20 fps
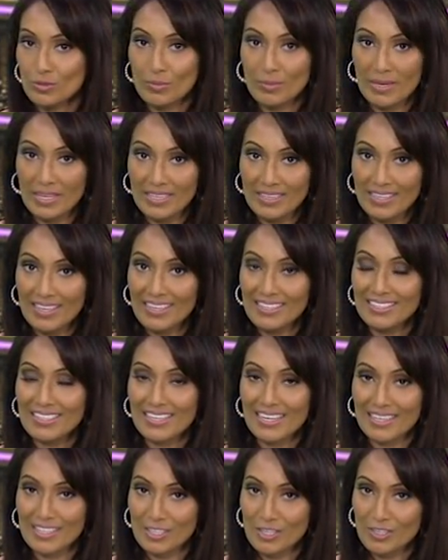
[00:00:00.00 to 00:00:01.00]
main
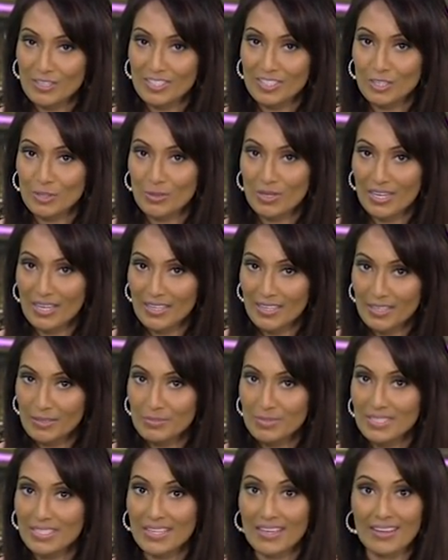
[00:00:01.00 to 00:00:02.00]
things, like Dr.
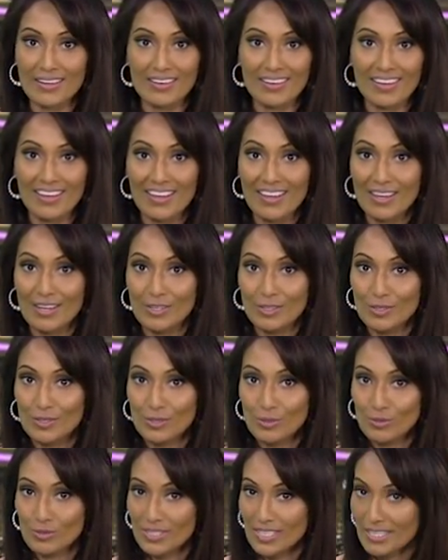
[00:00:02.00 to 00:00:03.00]
Chockalingam said,
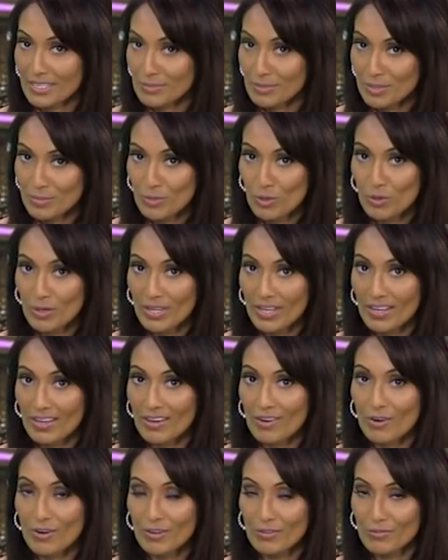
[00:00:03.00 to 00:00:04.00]
don't take up
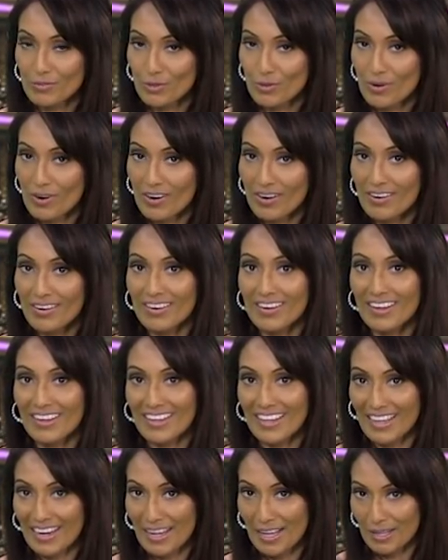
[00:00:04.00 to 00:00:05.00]
smoking, or if you are,
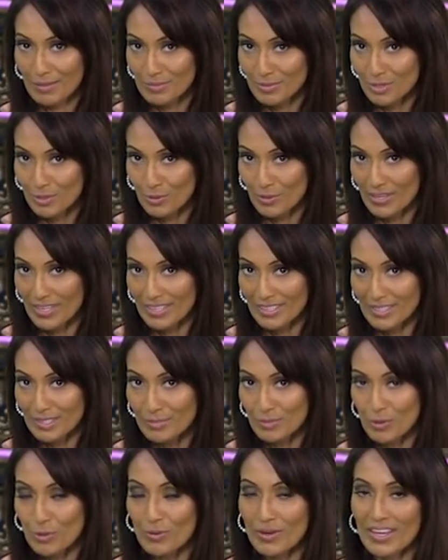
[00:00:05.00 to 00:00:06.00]
get help quitting
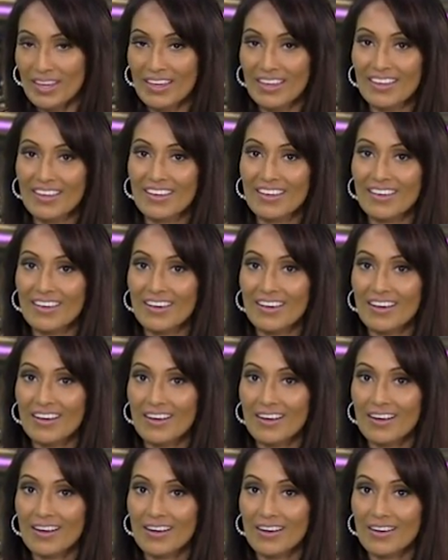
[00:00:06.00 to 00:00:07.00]
smoking.
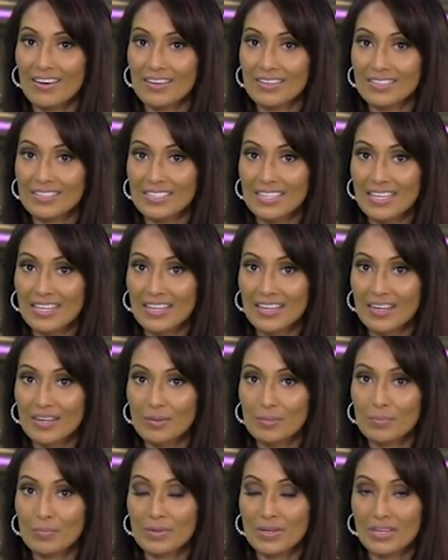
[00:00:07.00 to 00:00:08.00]
Take
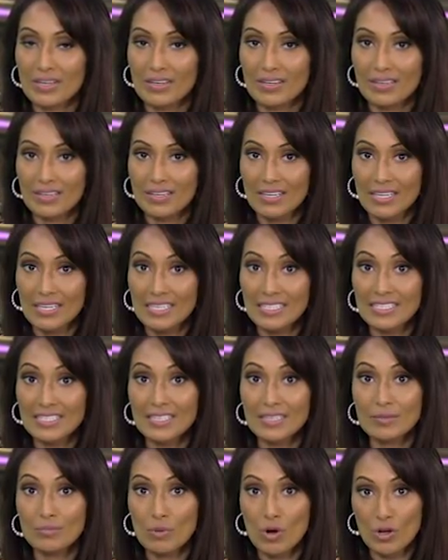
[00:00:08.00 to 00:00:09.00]
up
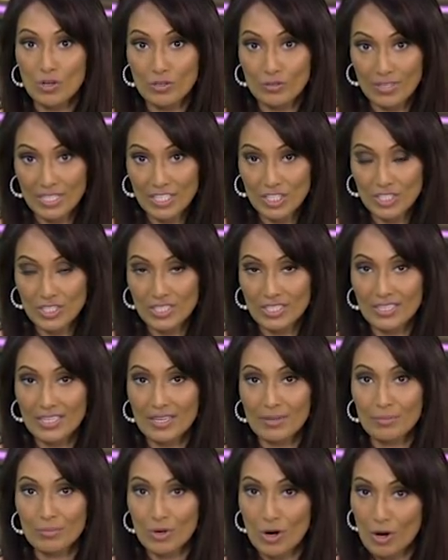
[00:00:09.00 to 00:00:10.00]
eating in moderation
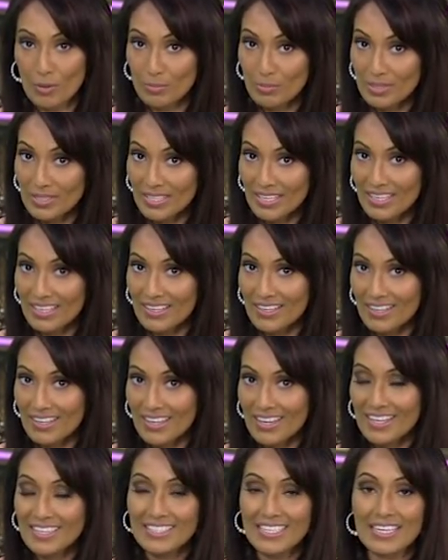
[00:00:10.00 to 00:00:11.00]
and properly.
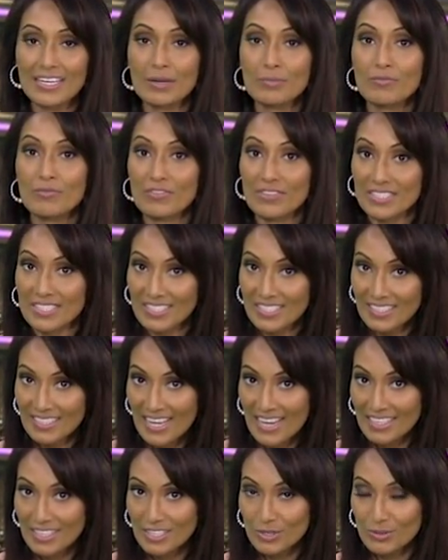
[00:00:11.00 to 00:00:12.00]
Take up physical
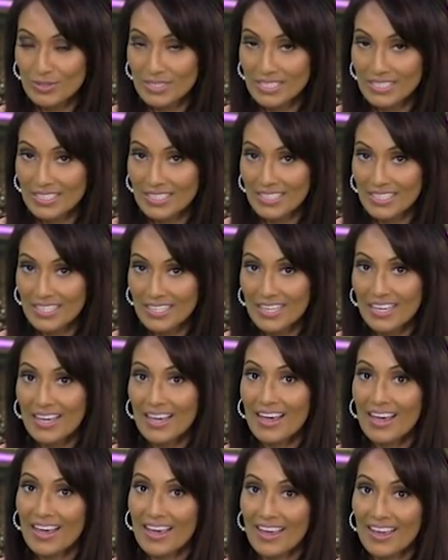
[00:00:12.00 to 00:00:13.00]
activity,
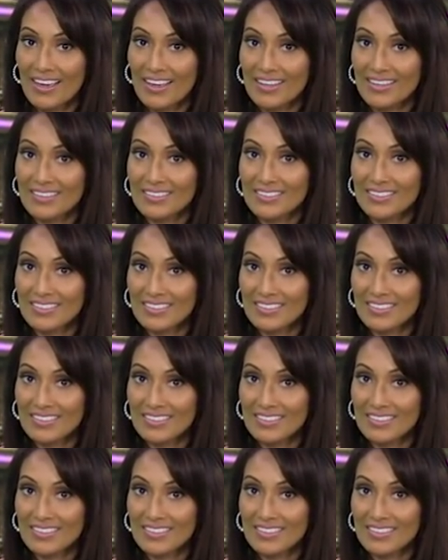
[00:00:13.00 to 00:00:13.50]
and